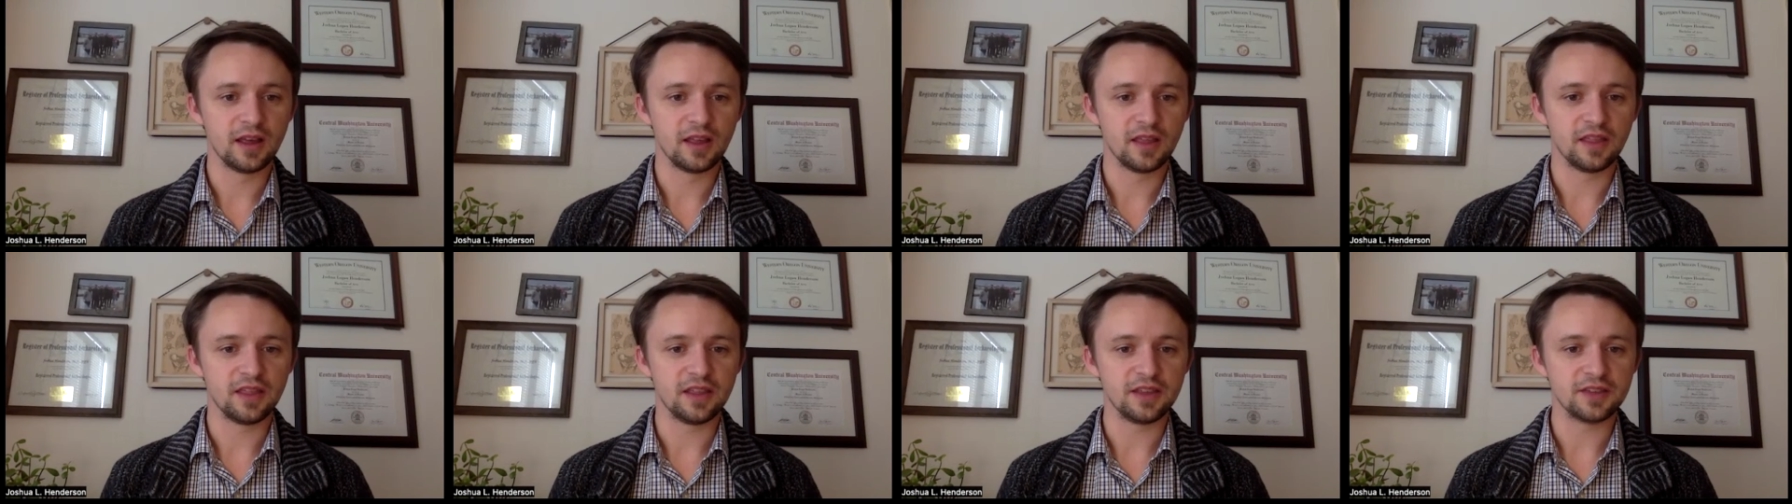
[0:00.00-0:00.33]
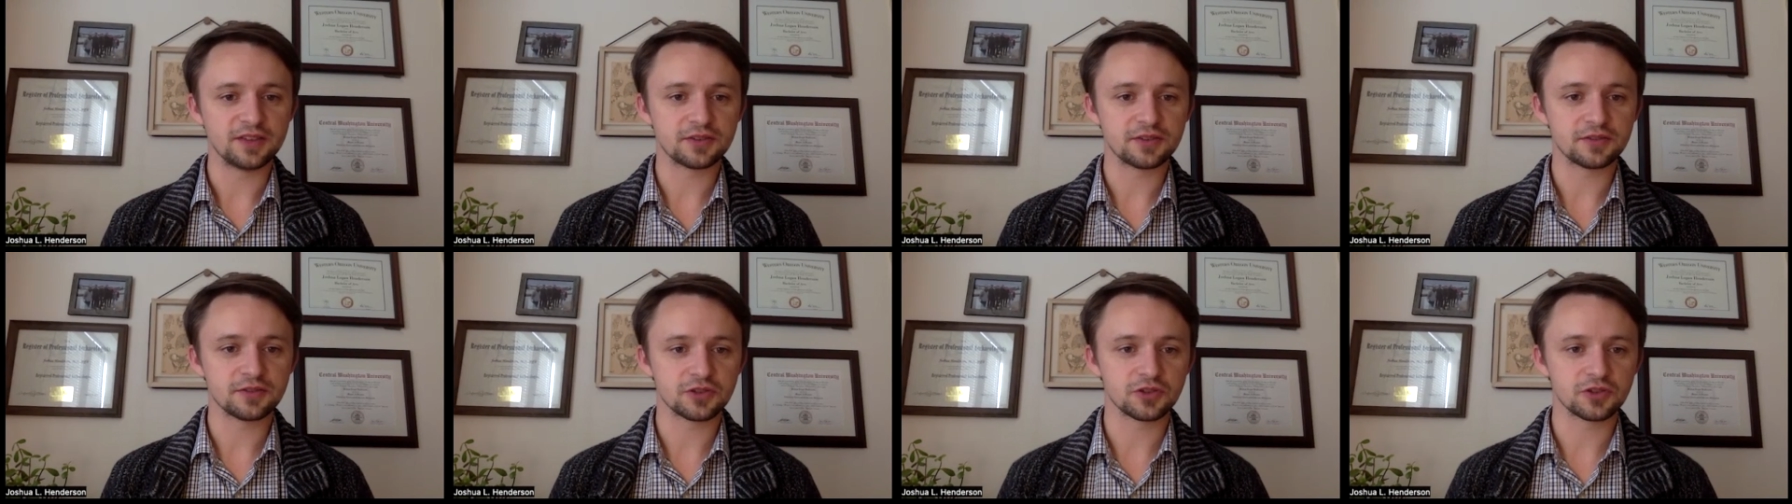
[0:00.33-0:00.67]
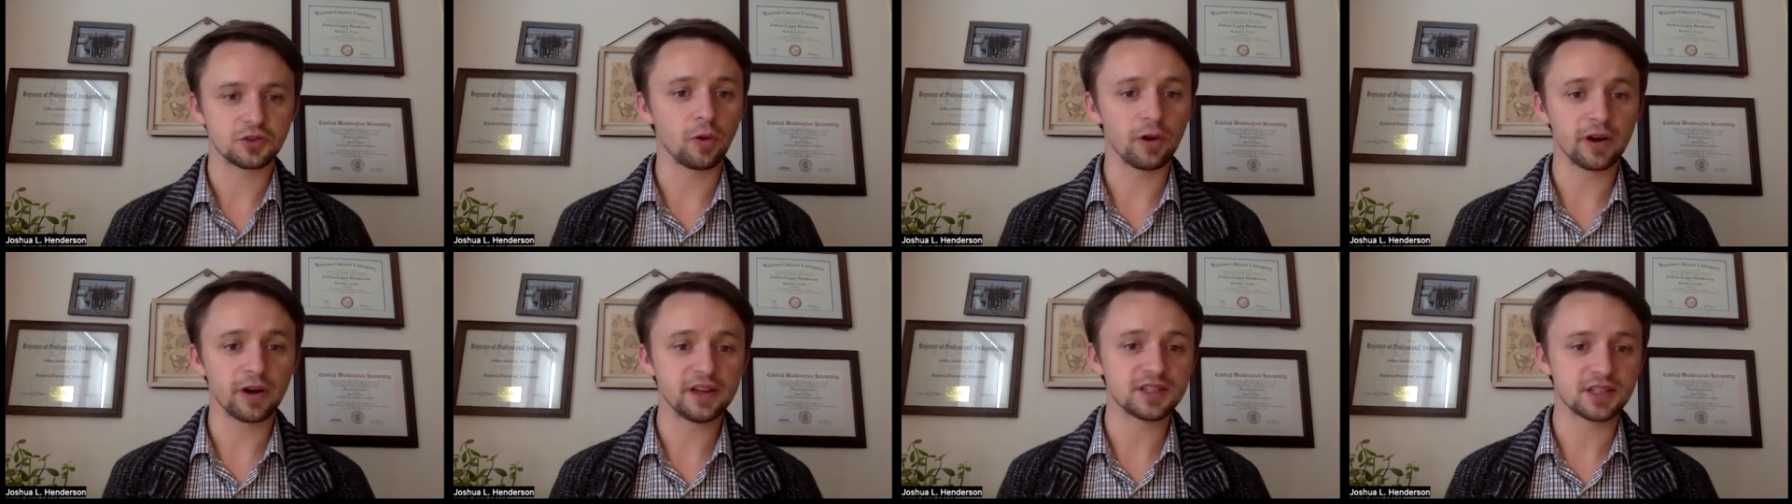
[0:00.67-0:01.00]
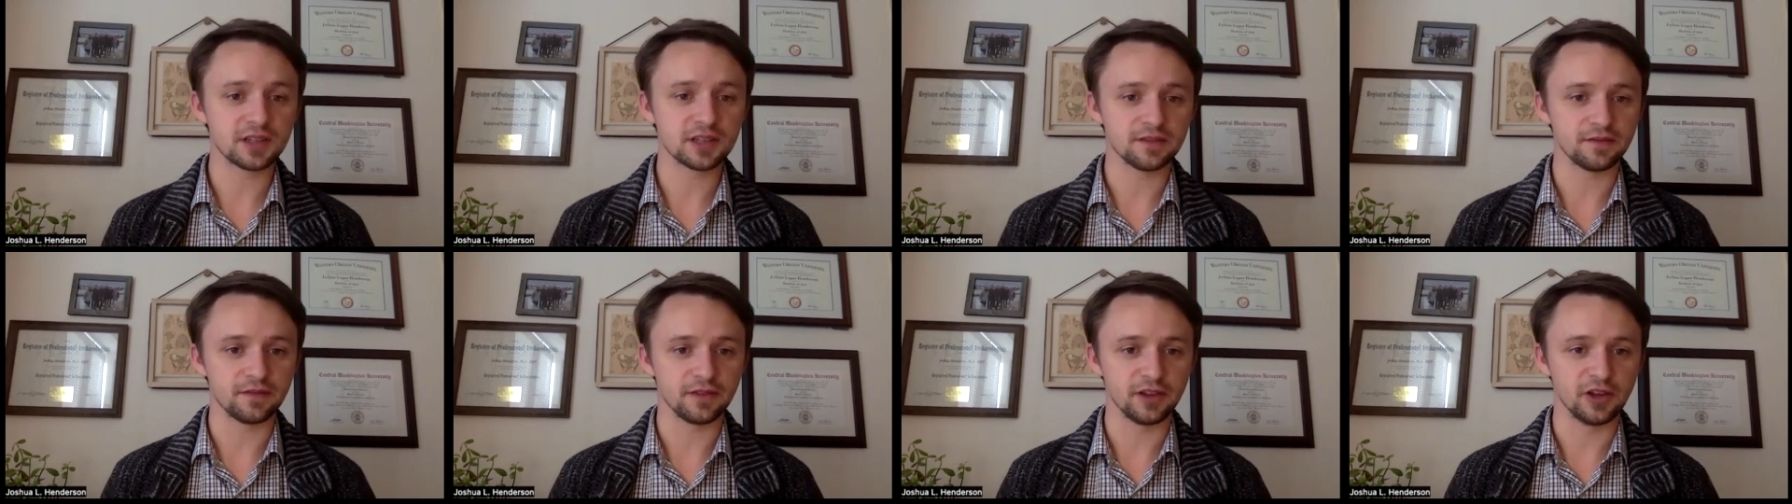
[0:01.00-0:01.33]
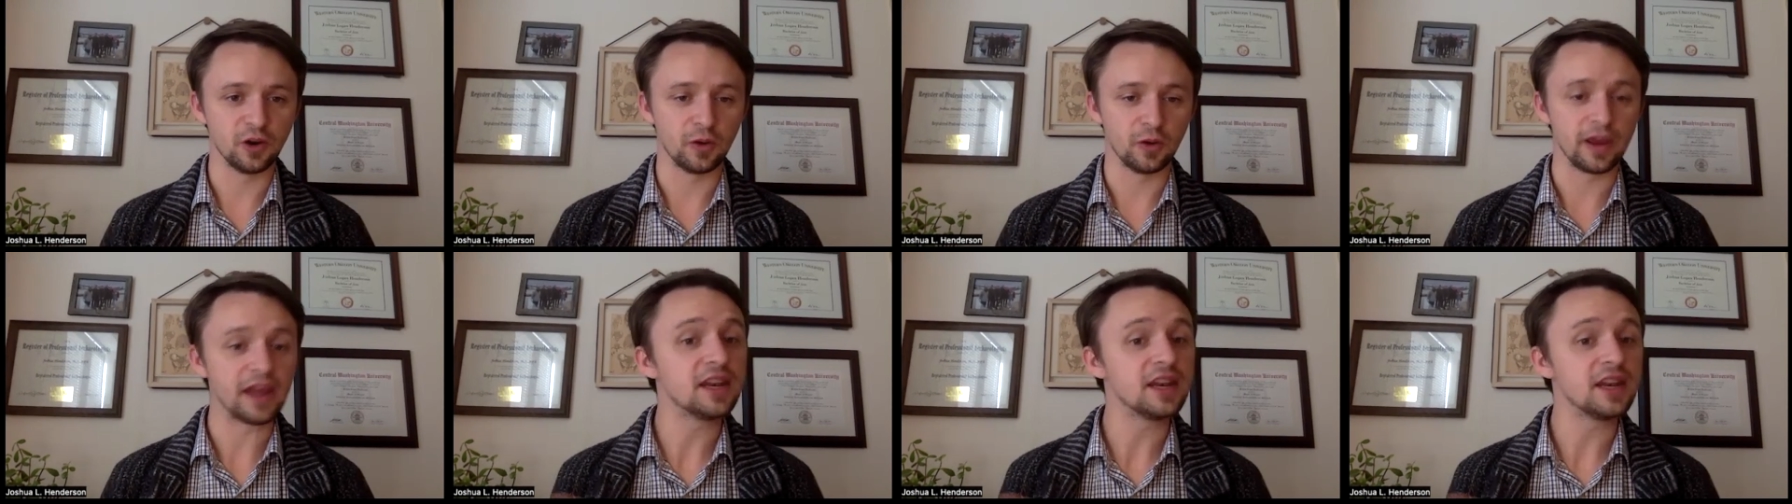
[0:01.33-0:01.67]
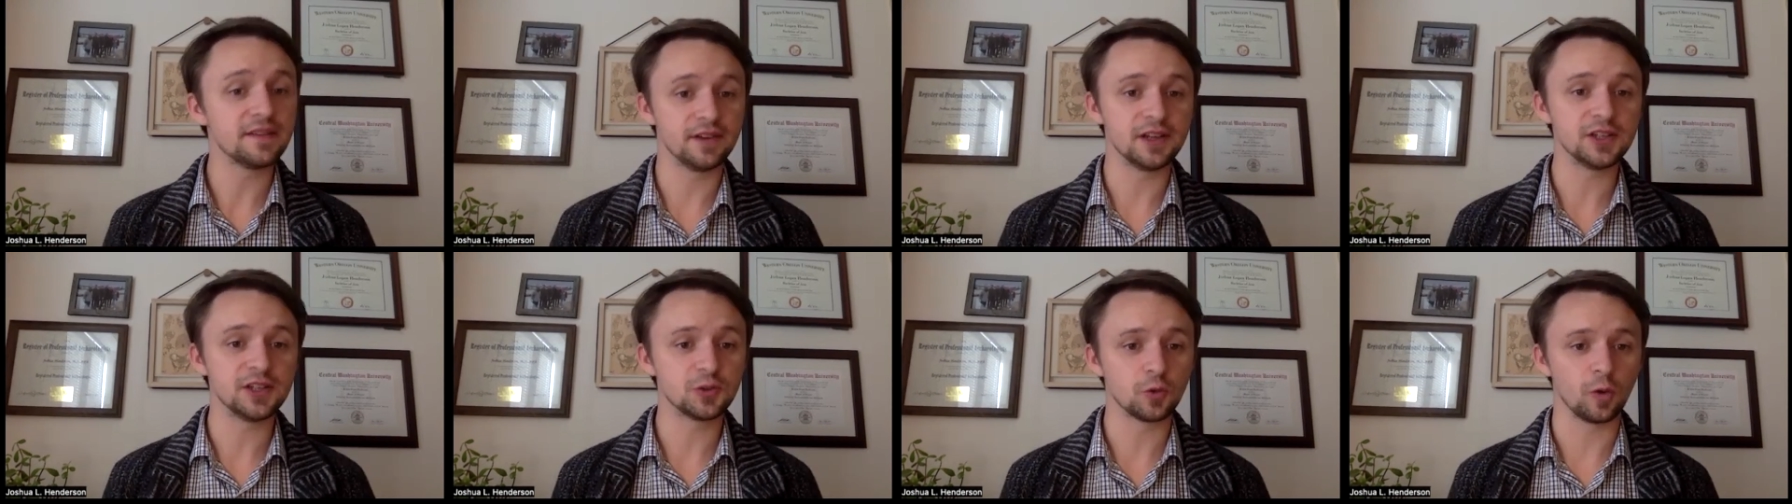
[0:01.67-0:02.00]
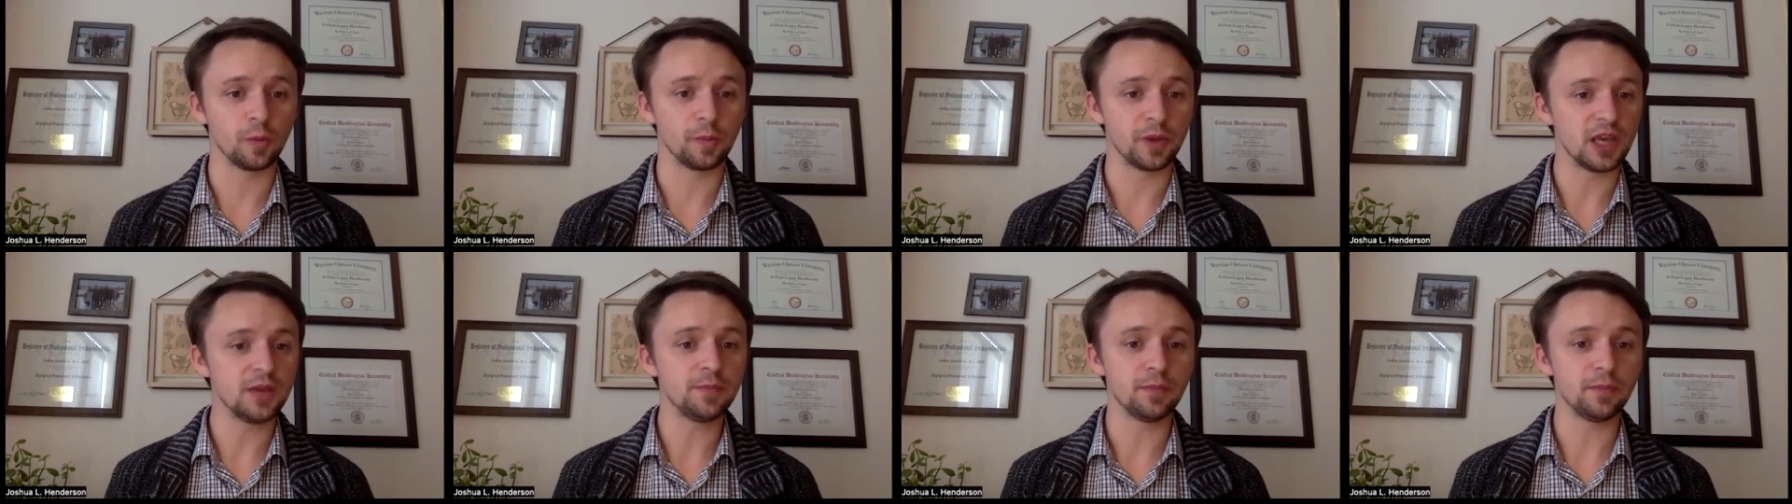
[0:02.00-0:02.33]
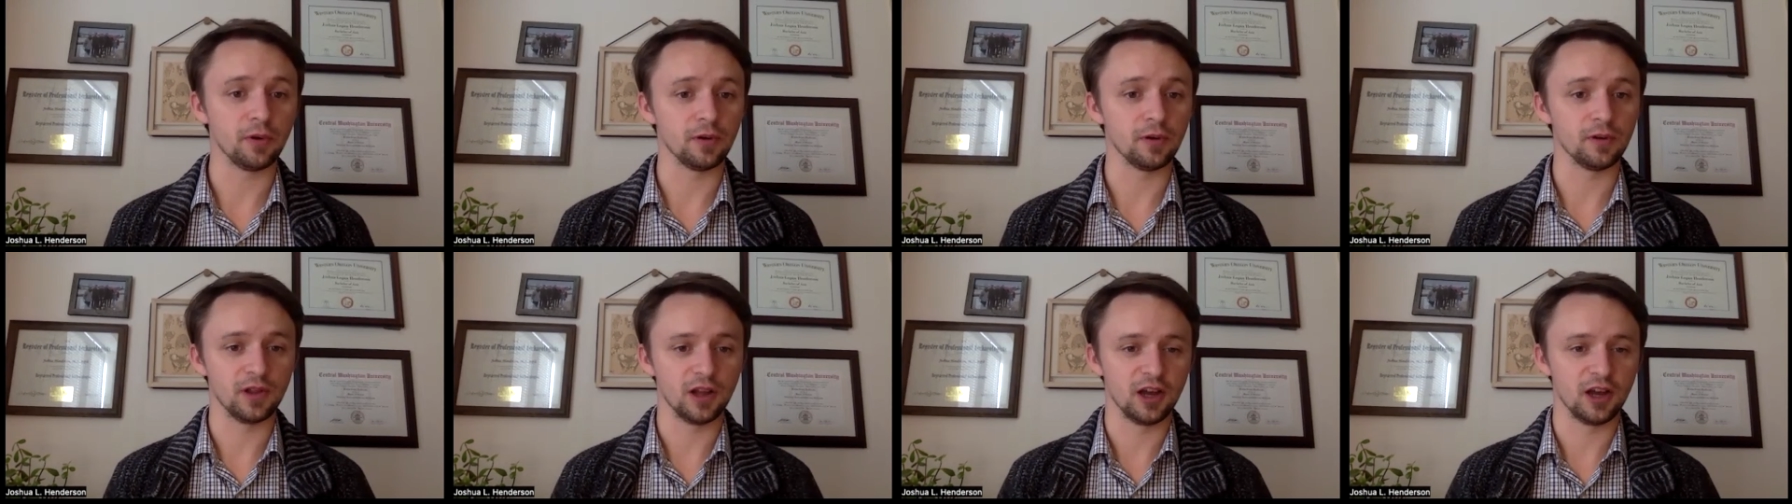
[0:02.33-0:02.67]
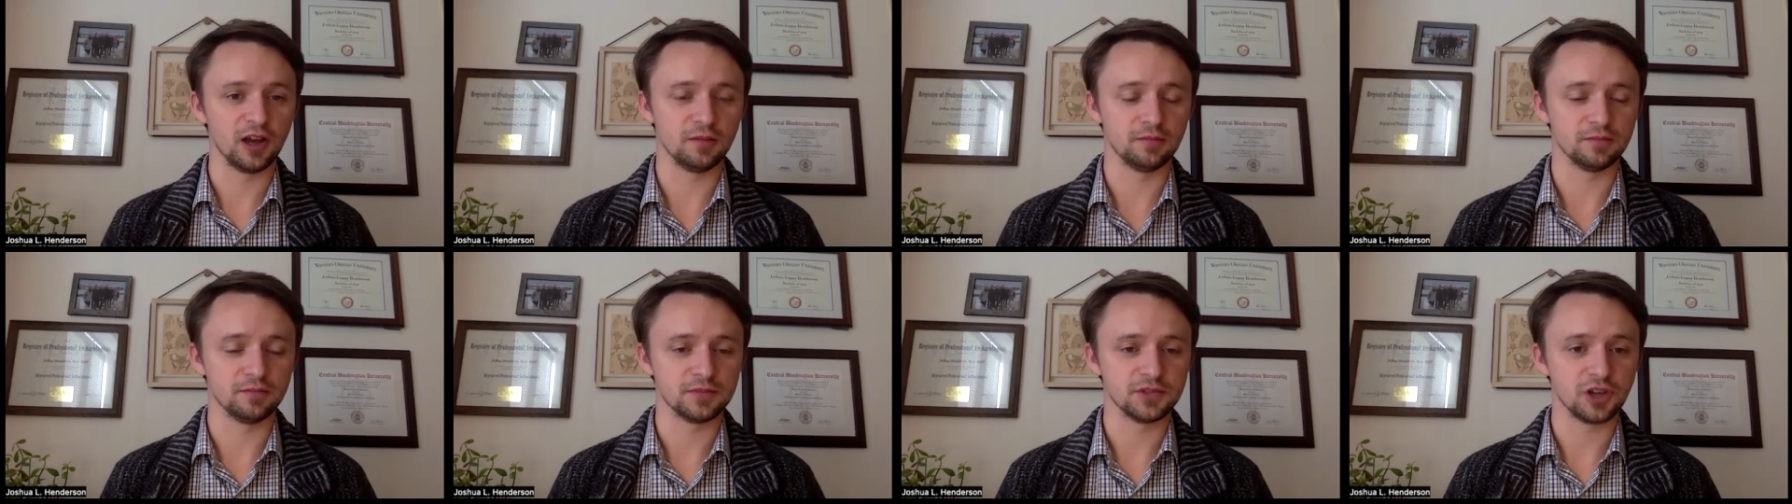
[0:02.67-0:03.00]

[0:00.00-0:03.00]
these stories of you know individual people um,